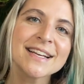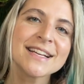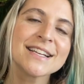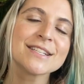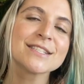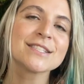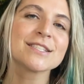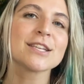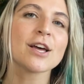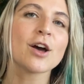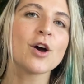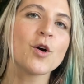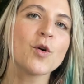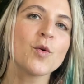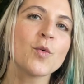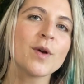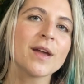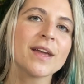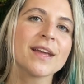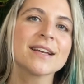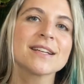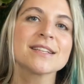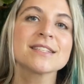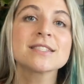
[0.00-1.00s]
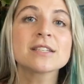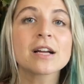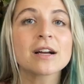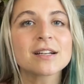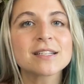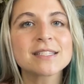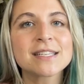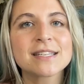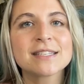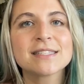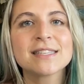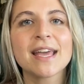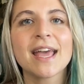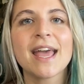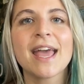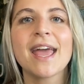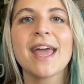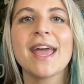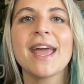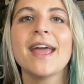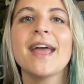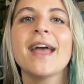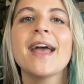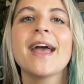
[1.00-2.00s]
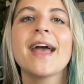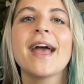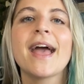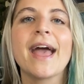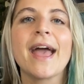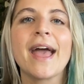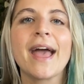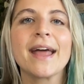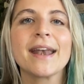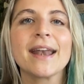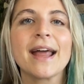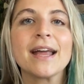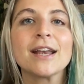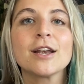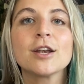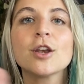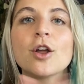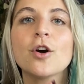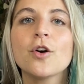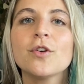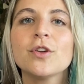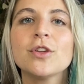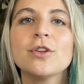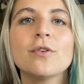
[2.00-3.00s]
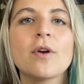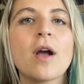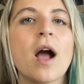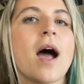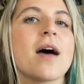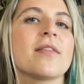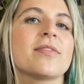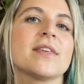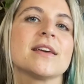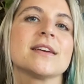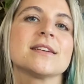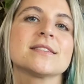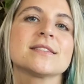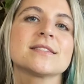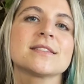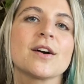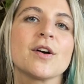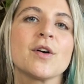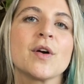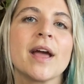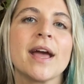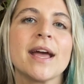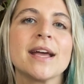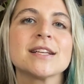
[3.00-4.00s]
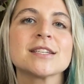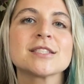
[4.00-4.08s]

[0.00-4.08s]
So we're gonna start today, and I know you got this, okay?